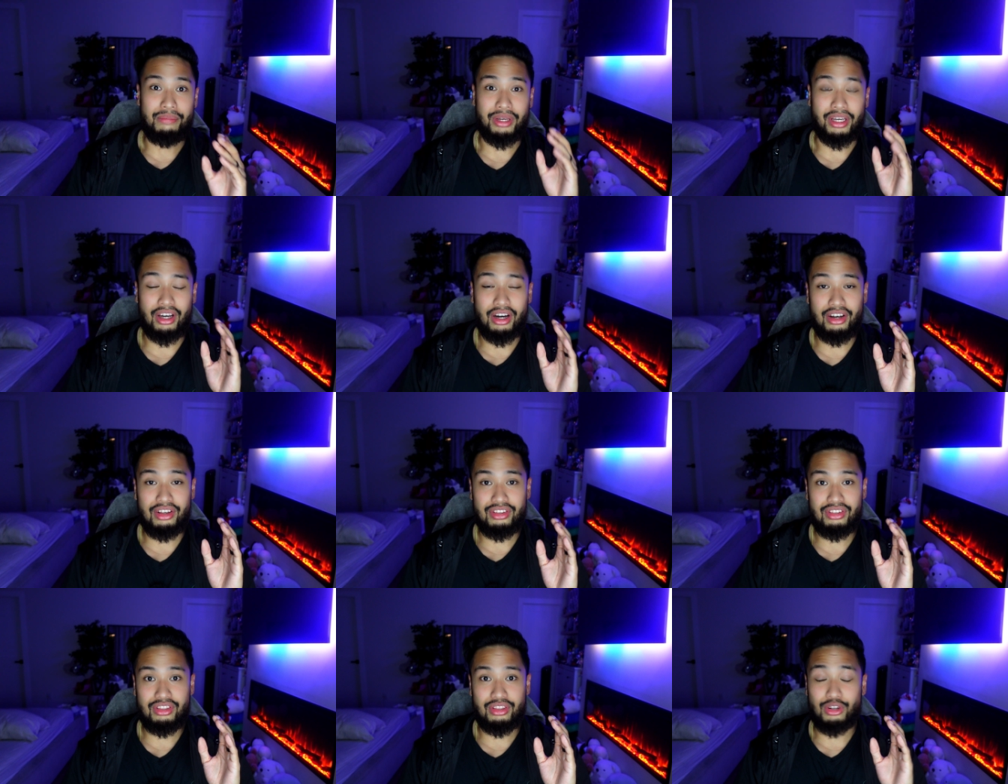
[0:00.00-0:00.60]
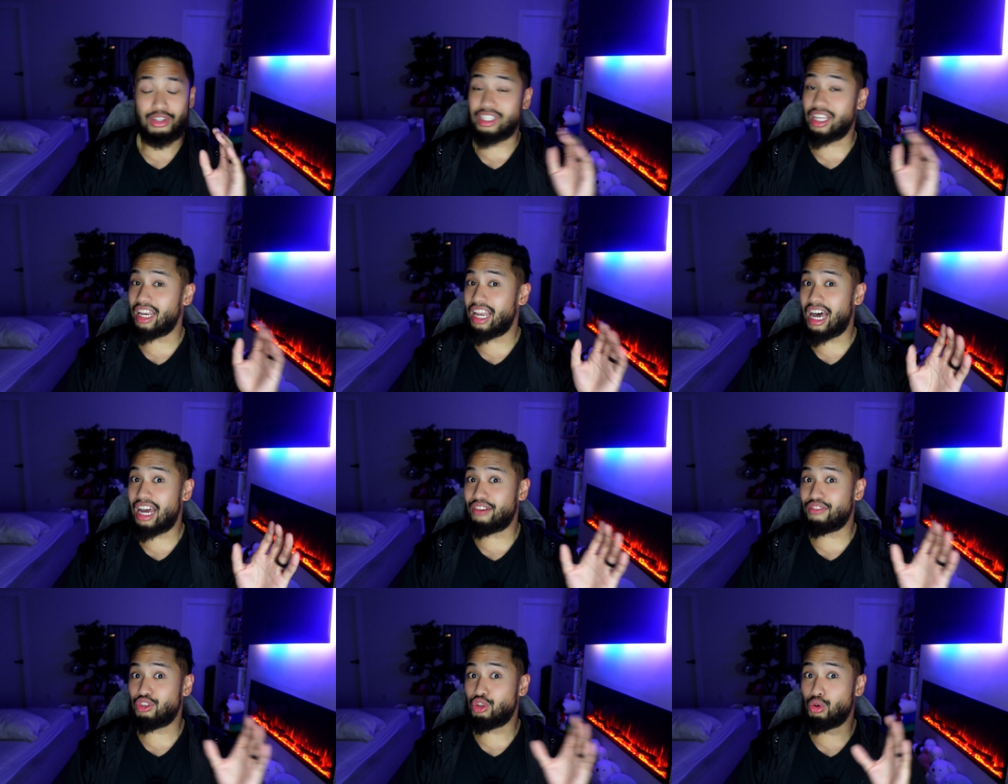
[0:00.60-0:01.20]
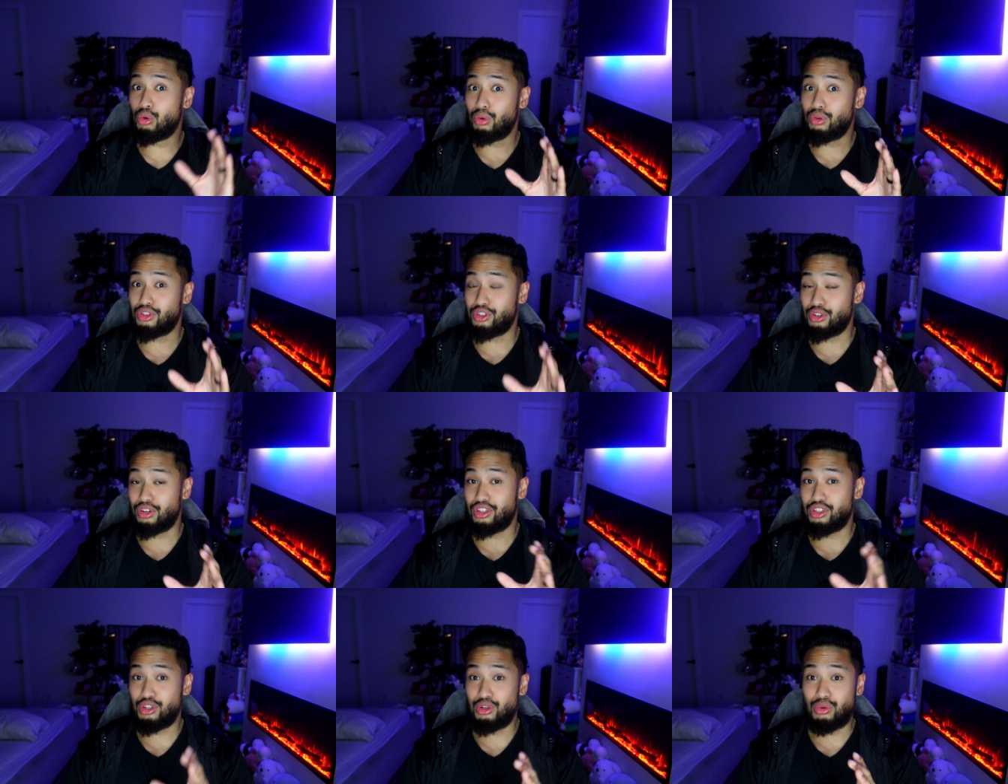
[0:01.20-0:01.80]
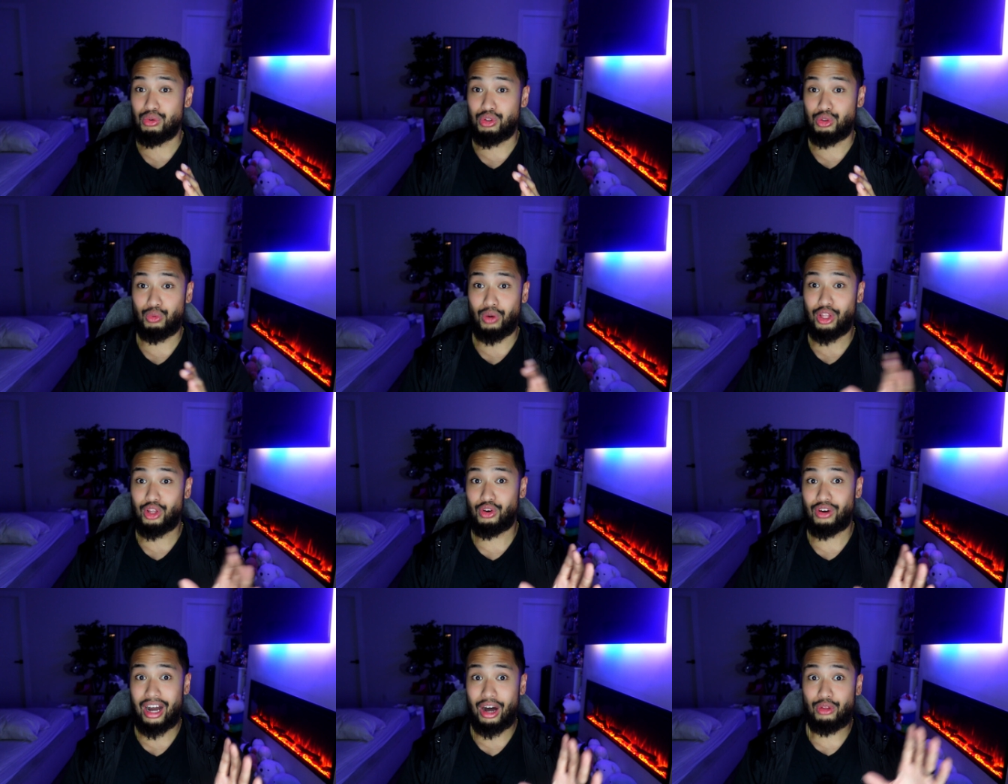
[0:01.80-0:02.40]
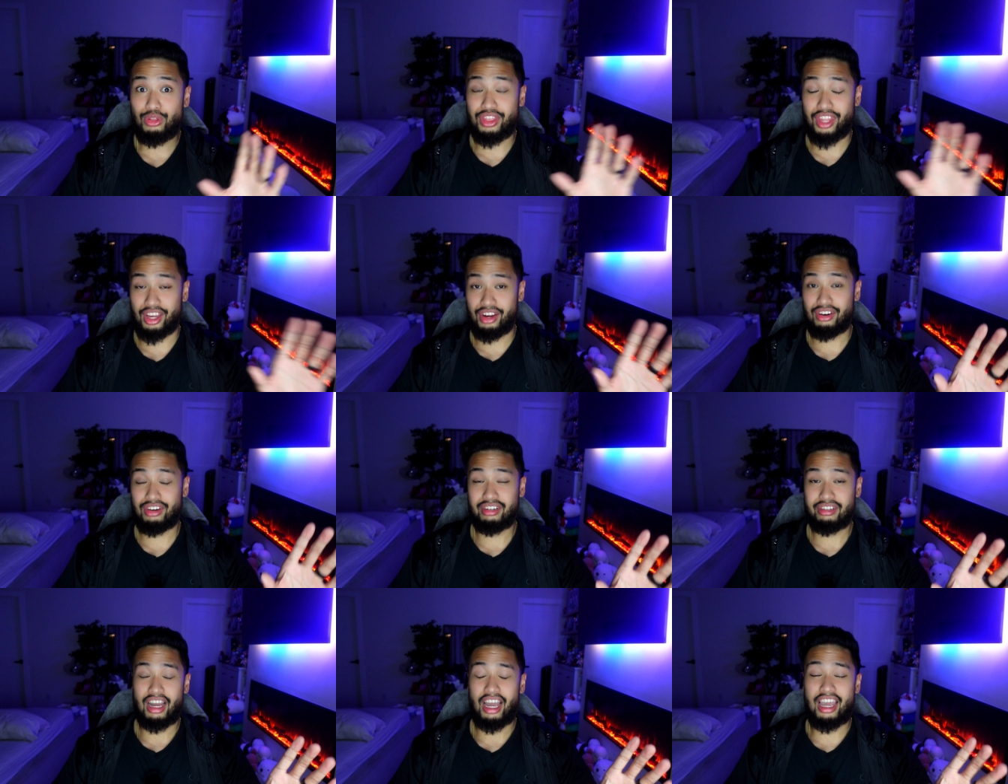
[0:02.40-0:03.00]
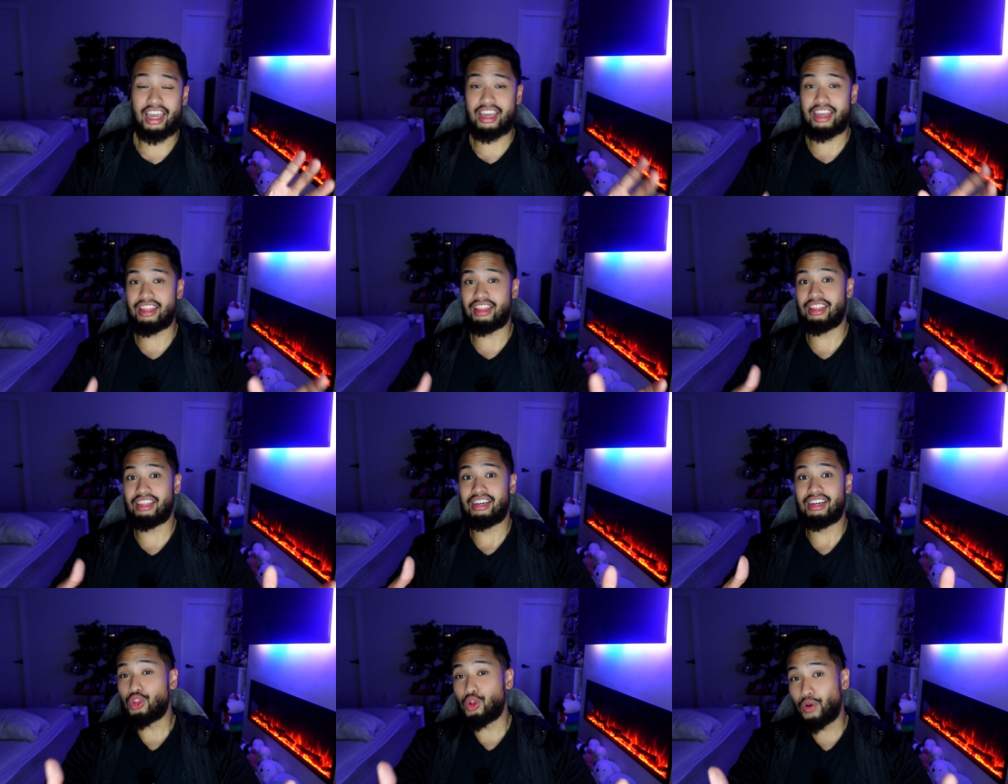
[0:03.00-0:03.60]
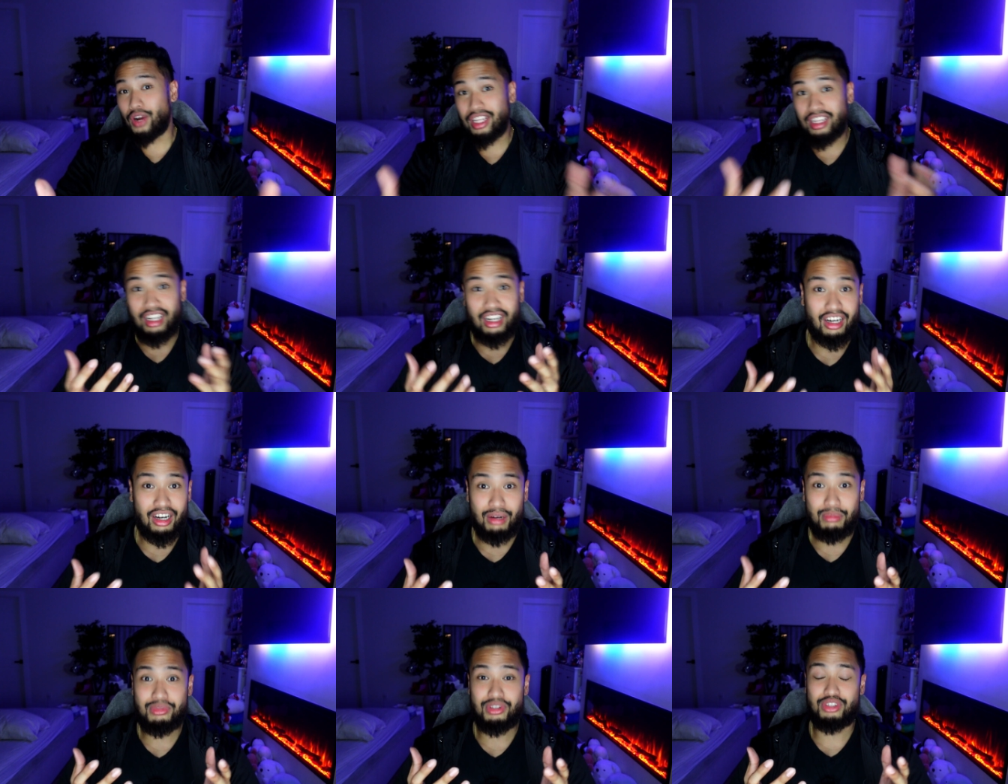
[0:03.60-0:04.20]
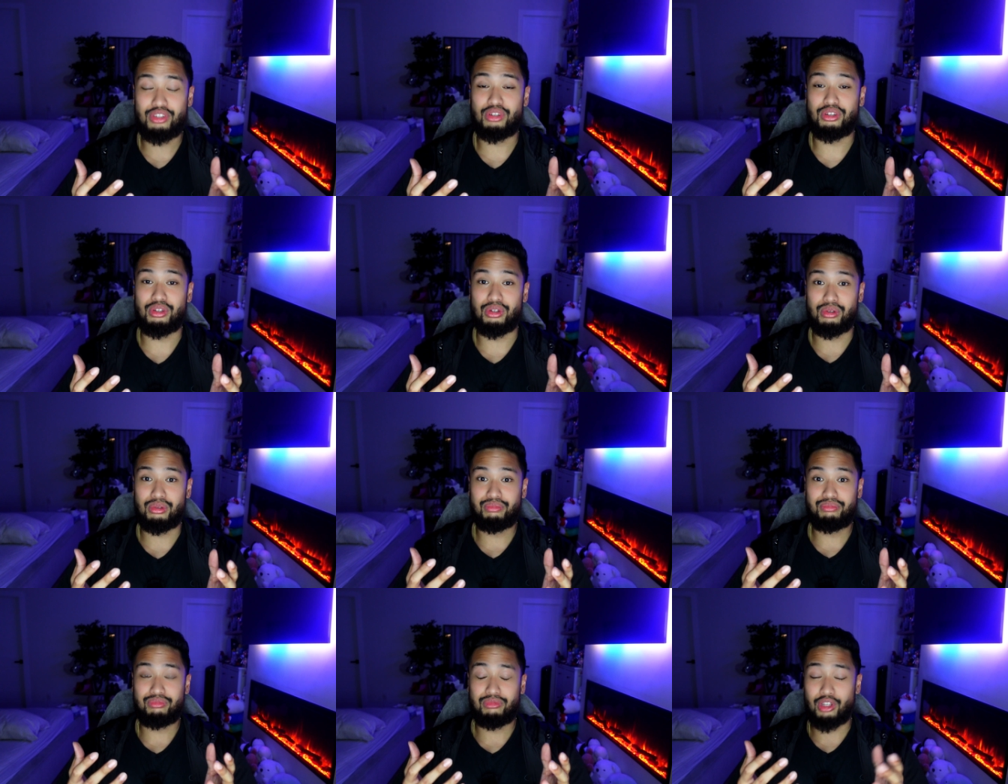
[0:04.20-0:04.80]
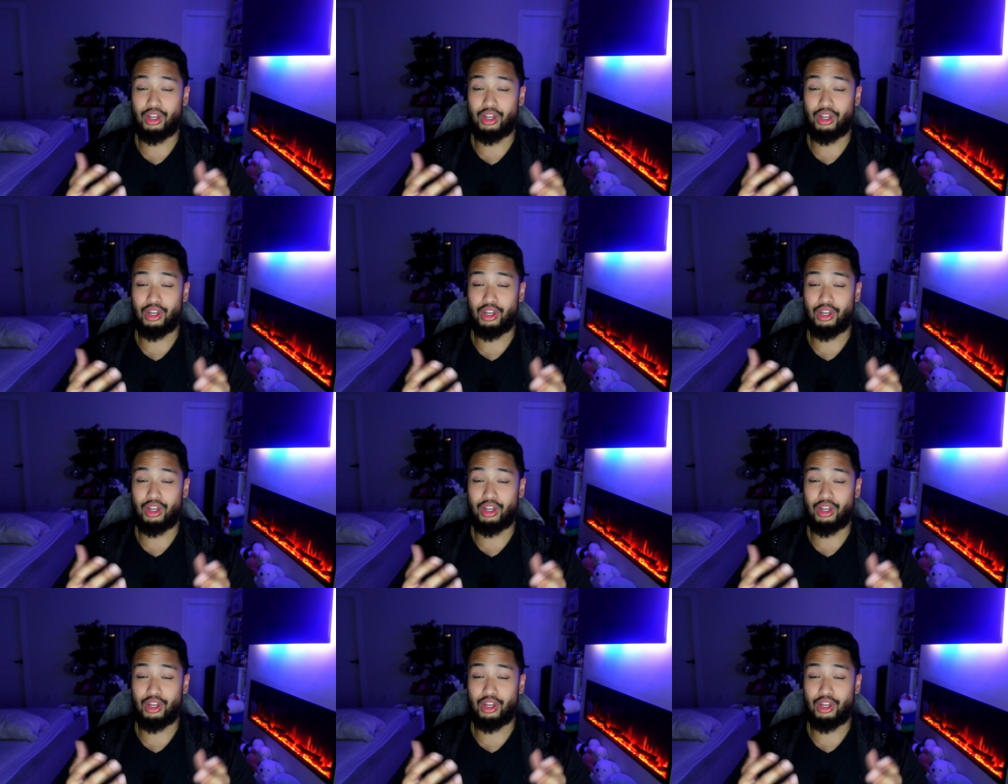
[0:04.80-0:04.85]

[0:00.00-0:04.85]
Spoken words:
because there's a lot of tools you can use while you're out there and threat comes to you.